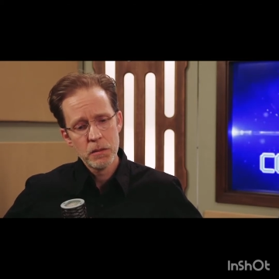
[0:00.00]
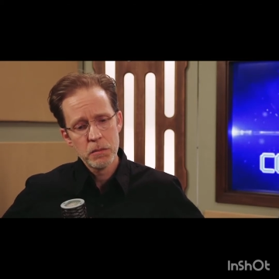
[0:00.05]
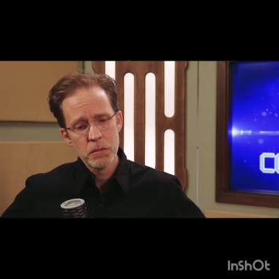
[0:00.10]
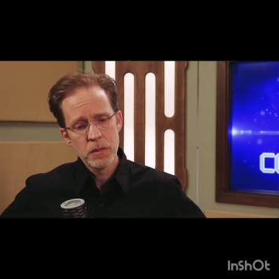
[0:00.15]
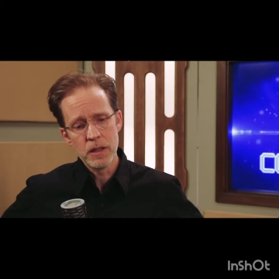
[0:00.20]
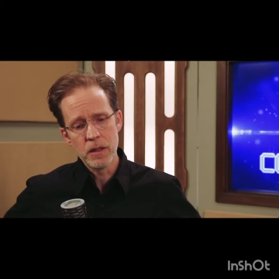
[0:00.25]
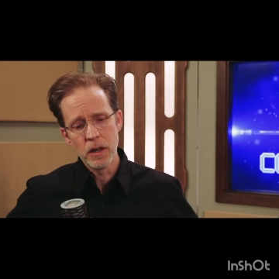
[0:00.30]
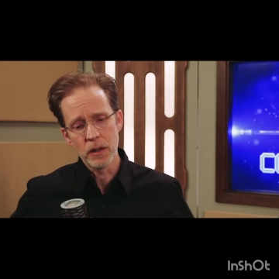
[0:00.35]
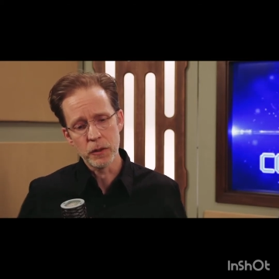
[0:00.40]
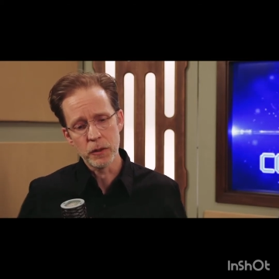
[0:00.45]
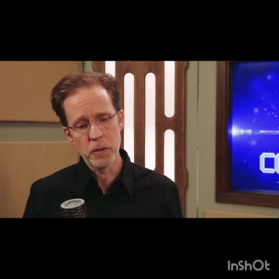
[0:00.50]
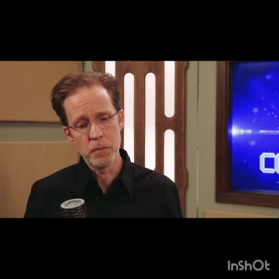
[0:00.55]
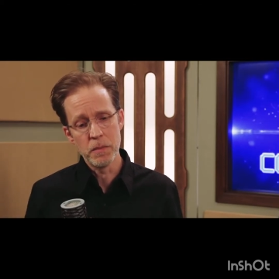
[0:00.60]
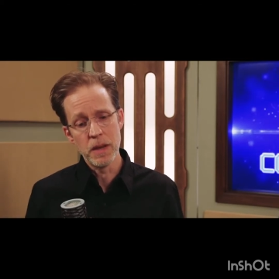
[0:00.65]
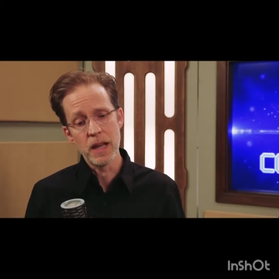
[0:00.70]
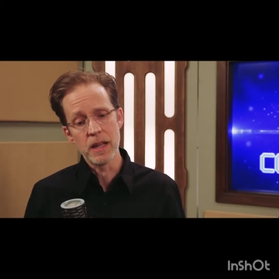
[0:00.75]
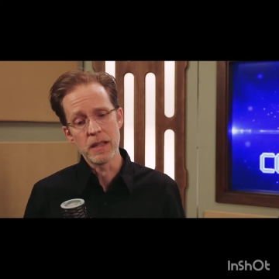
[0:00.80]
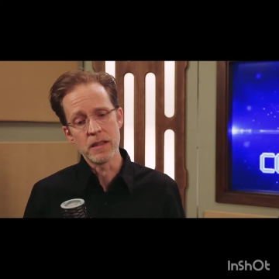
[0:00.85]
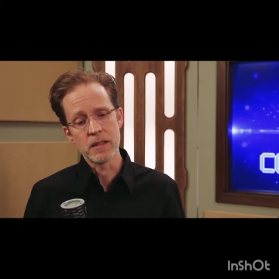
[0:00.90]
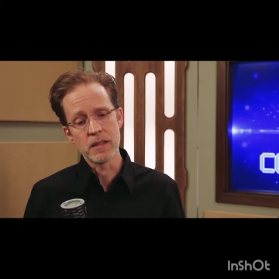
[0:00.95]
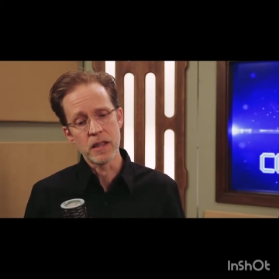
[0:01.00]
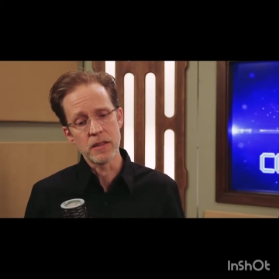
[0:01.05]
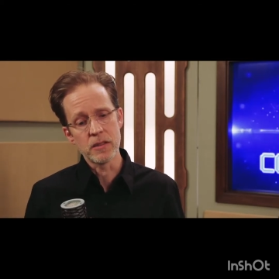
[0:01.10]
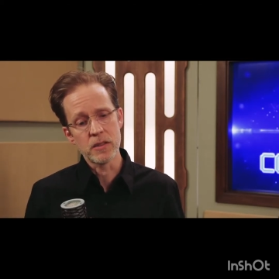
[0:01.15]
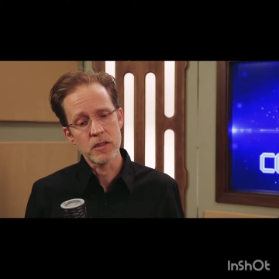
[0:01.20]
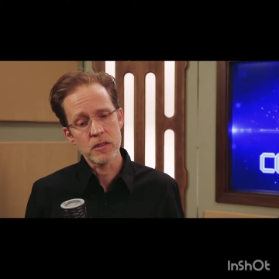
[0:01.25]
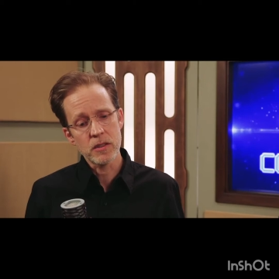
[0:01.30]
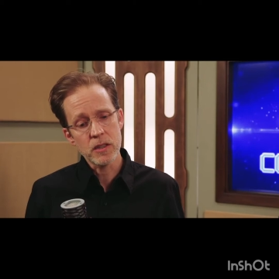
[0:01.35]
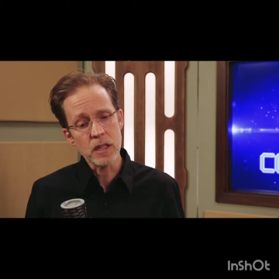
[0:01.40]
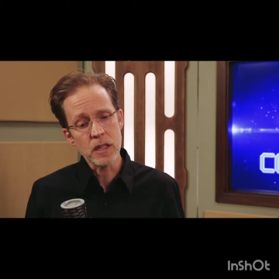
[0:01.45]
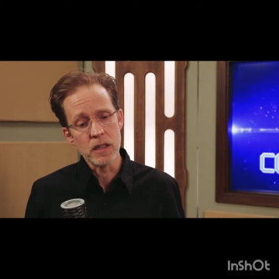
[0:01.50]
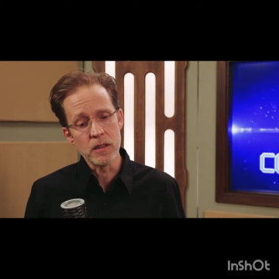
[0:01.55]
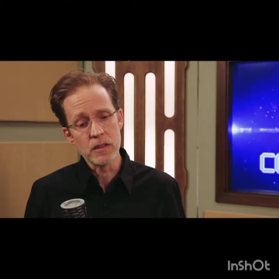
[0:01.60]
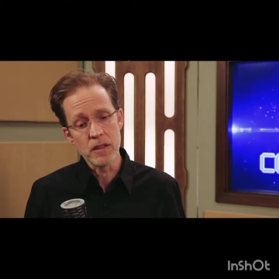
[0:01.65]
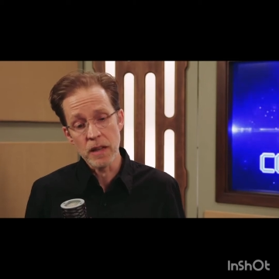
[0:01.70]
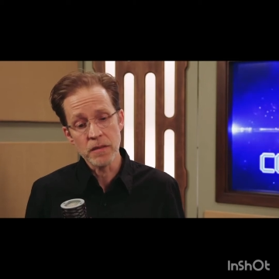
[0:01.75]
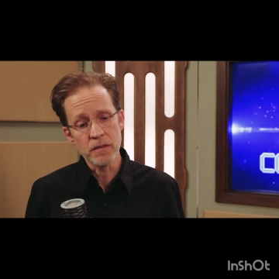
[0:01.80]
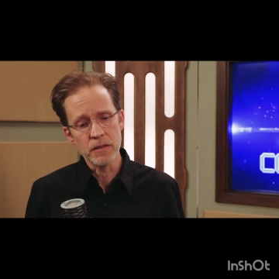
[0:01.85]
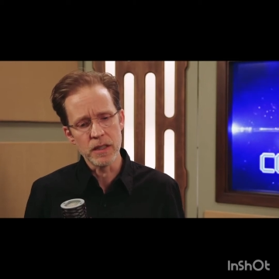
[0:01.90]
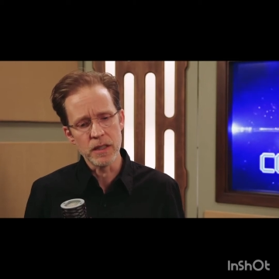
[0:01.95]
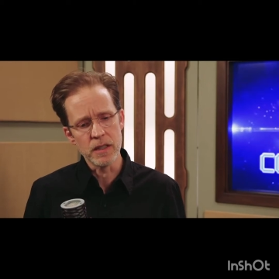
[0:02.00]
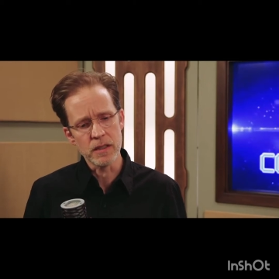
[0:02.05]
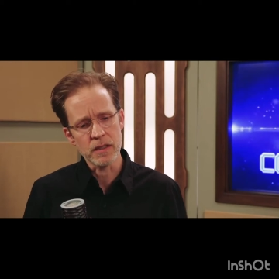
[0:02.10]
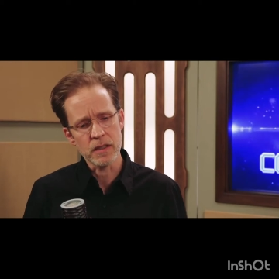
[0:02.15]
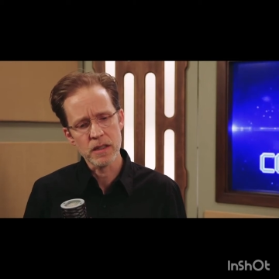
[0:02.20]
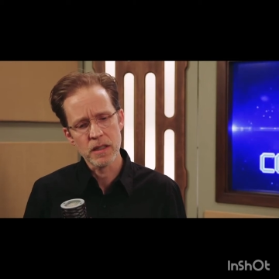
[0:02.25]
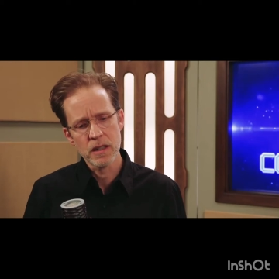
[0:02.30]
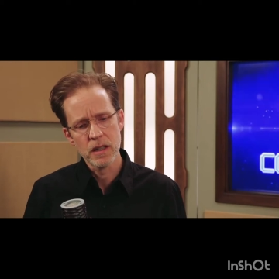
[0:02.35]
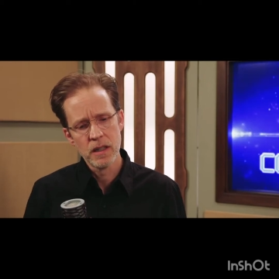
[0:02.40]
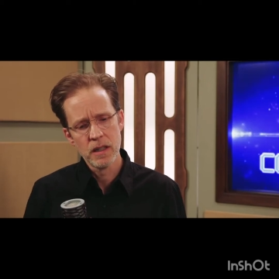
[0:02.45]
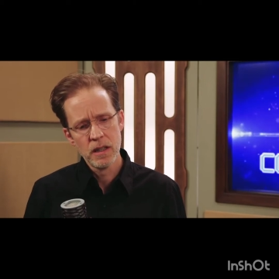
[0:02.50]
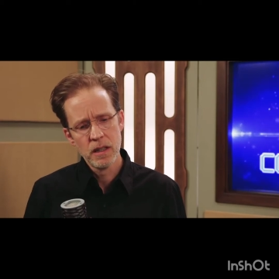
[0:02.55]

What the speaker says: Be not her maid, since she is envious.